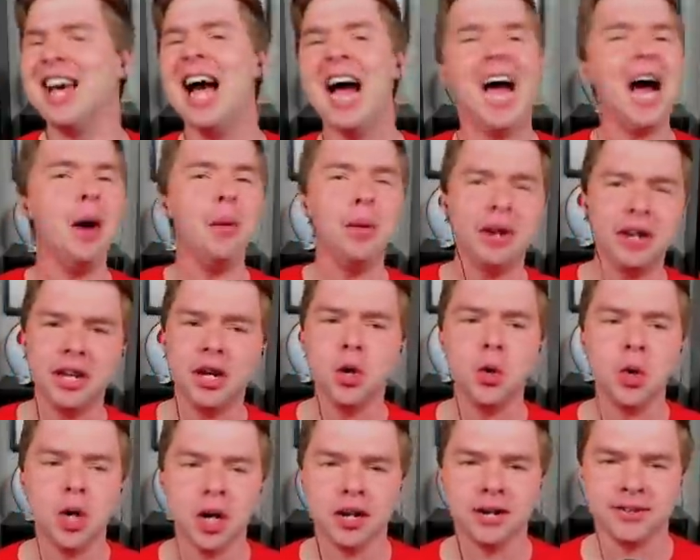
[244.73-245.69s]
How are
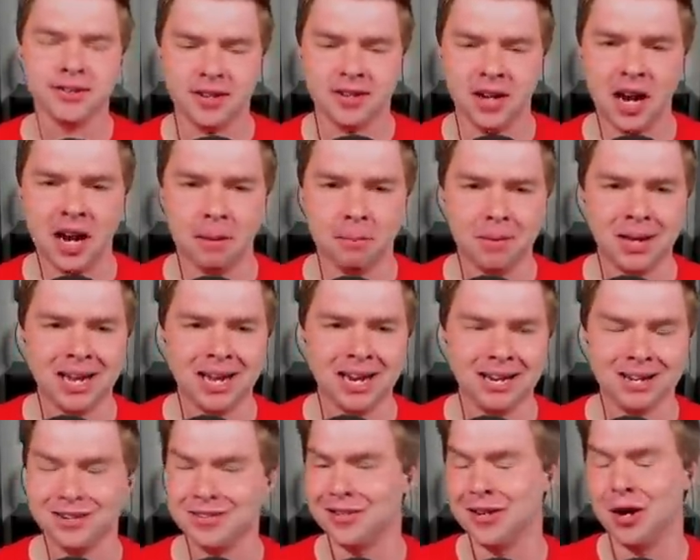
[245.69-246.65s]
you gonna stop me?
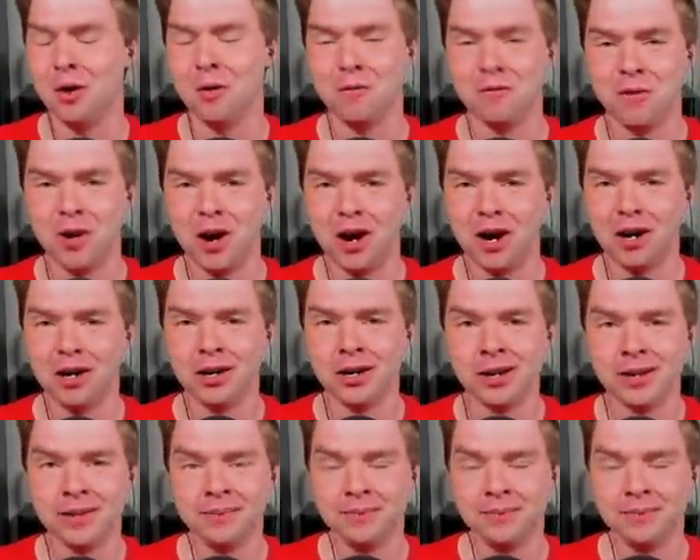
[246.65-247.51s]
Because so far,